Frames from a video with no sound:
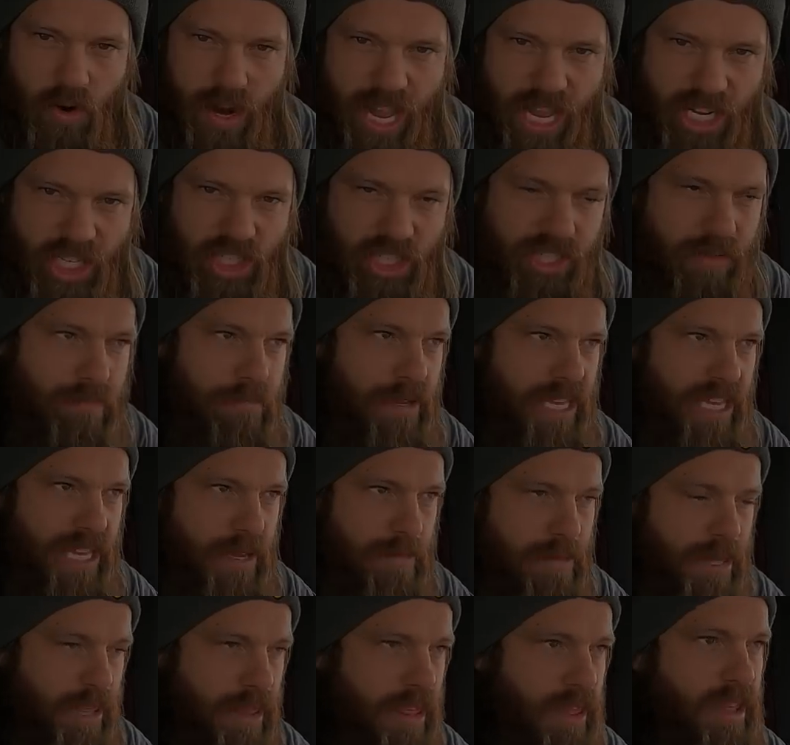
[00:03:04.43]
a raging
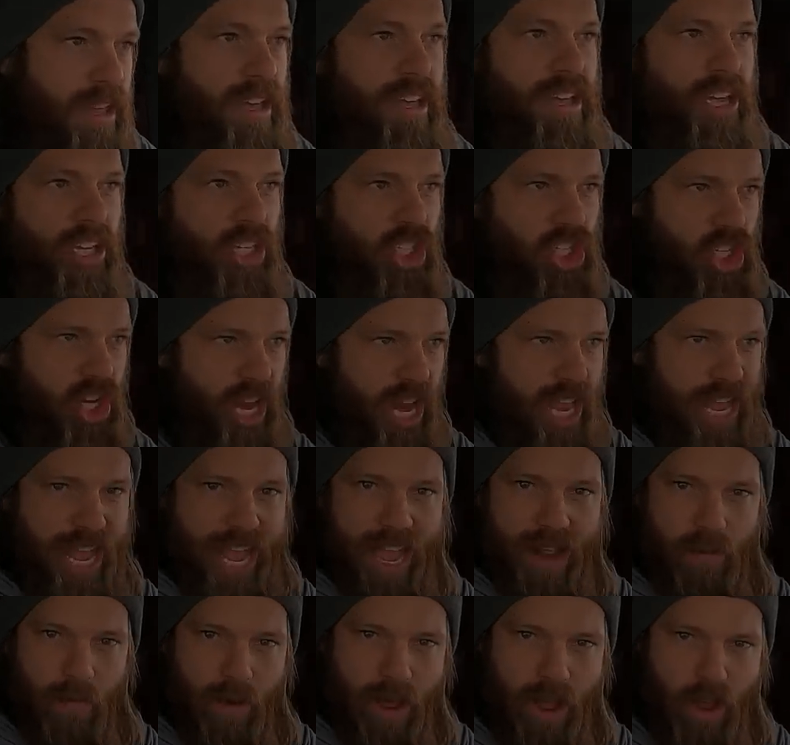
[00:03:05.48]
behemoth.
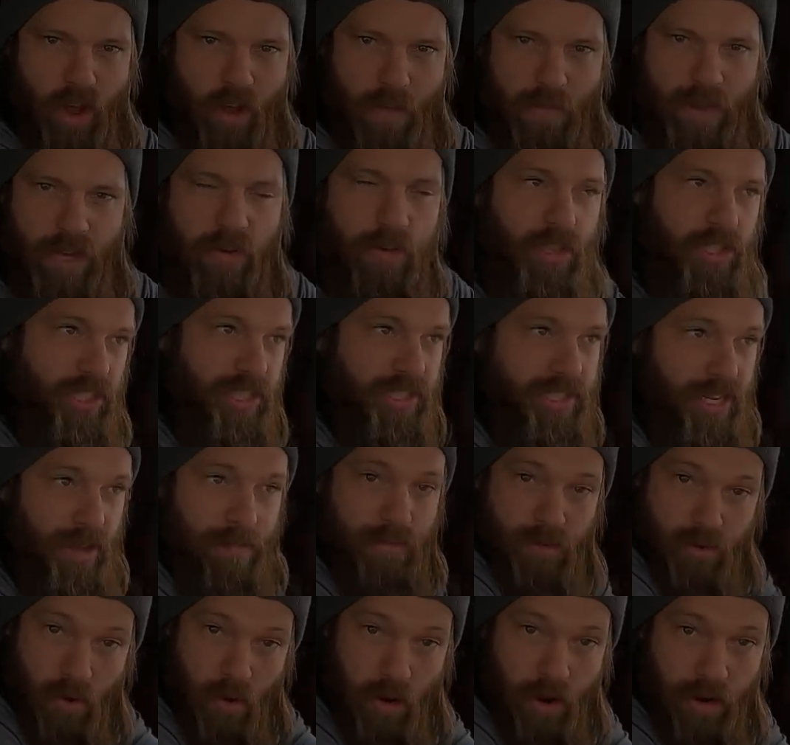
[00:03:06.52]
Cheyenne, Wyoming, which is
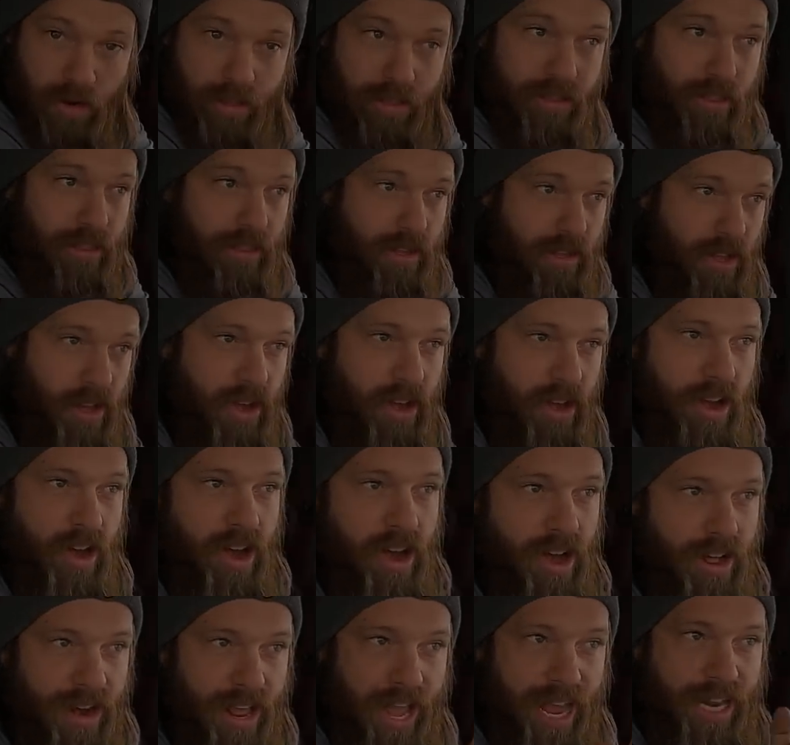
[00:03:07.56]
up north
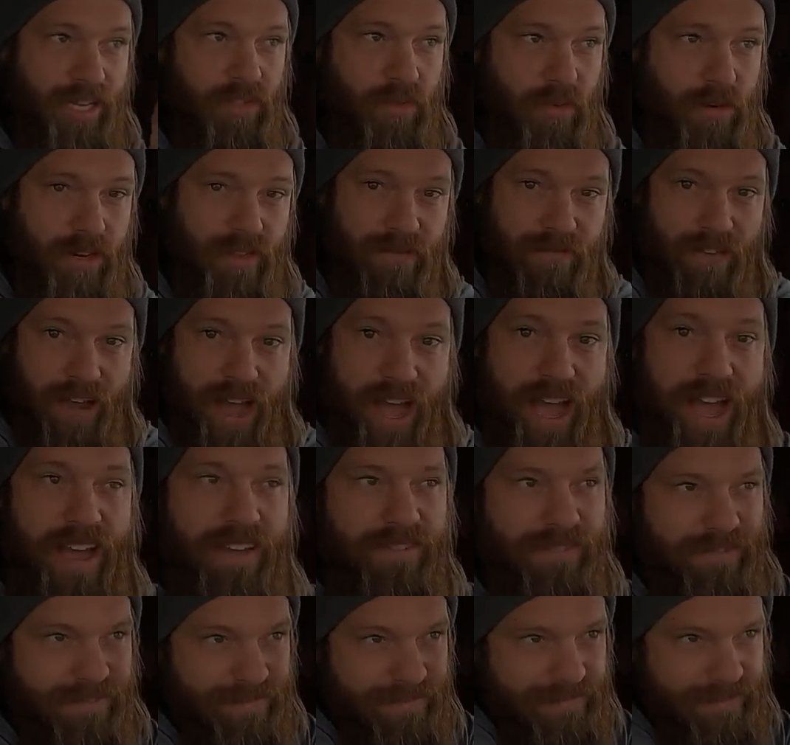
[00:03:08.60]
on
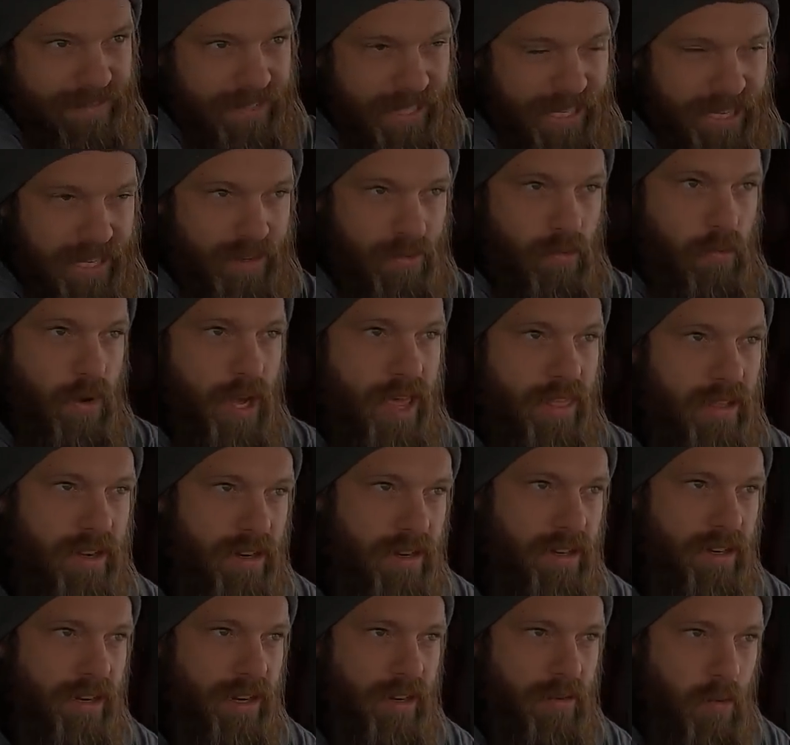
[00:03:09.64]
I-25, getting
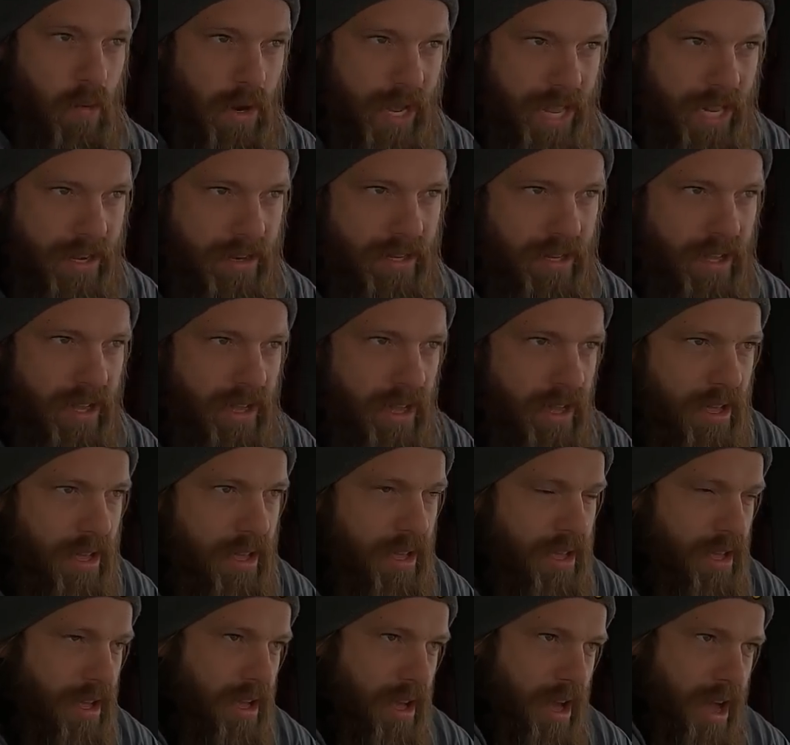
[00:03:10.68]
weather and wind.
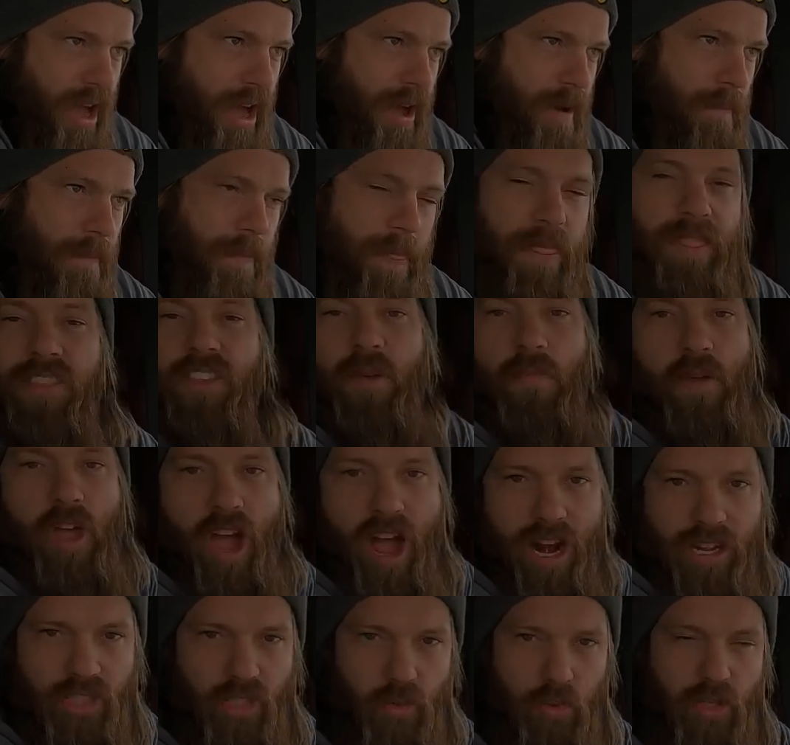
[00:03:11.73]
Um, to be
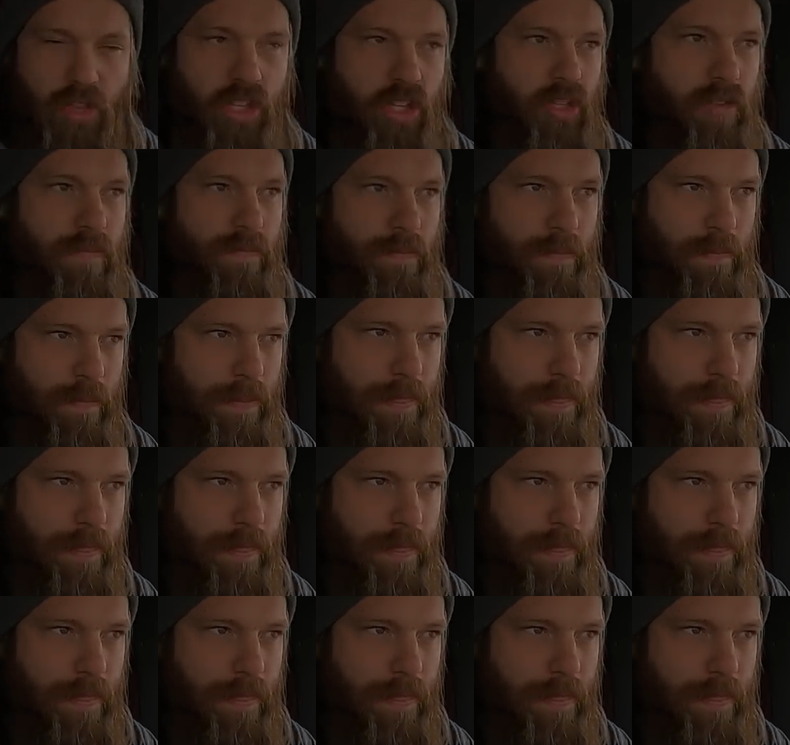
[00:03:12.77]
honest with you,